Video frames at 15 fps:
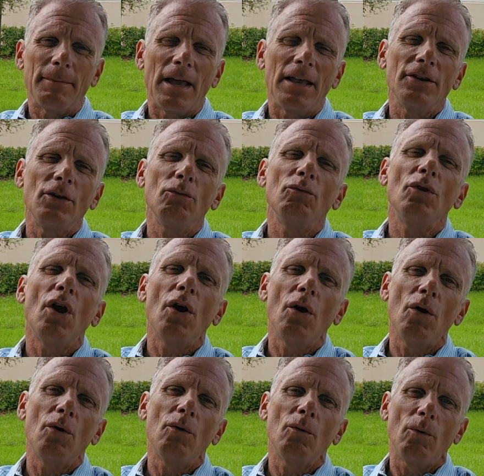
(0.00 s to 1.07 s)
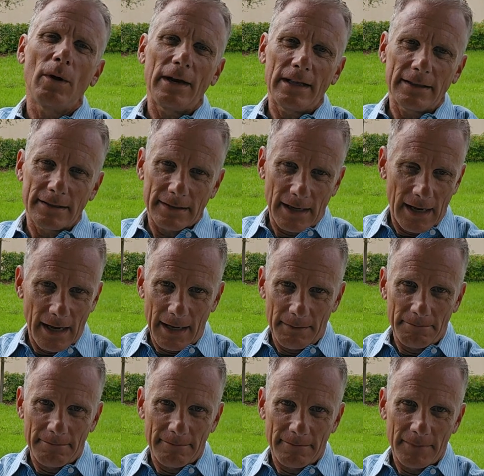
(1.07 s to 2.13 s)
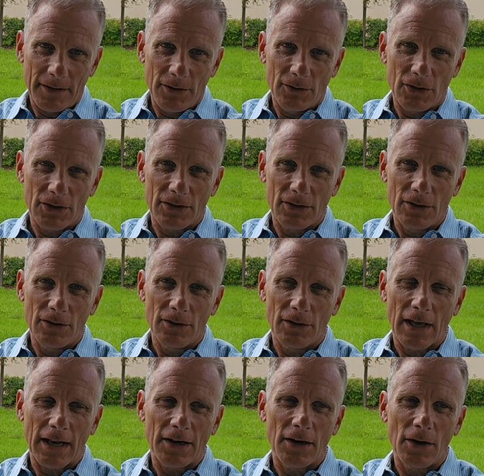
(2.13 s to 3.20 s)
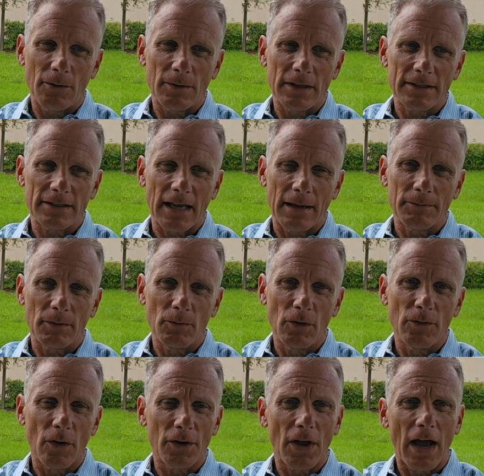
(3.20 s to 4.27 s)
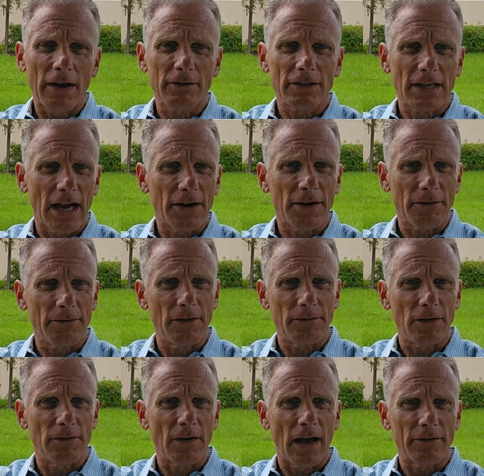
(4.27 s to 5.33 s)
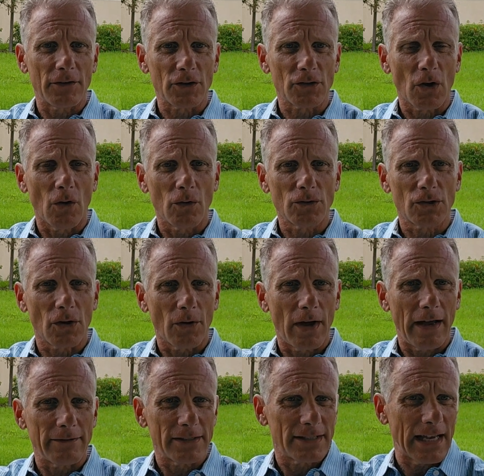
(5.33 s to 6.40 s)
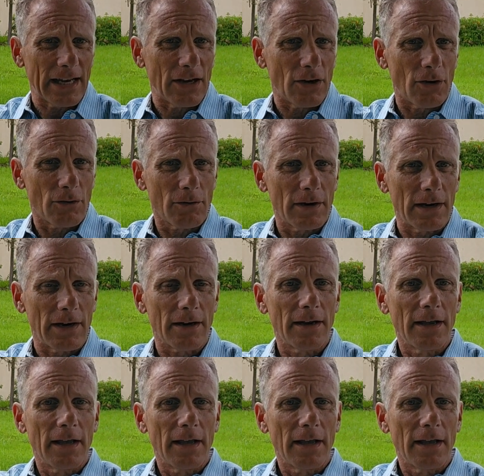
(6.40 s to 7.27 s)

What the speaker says: And you know when it's time. You kind of know when it's time to move on. Now, I retired at 55 years old, so I have a second career.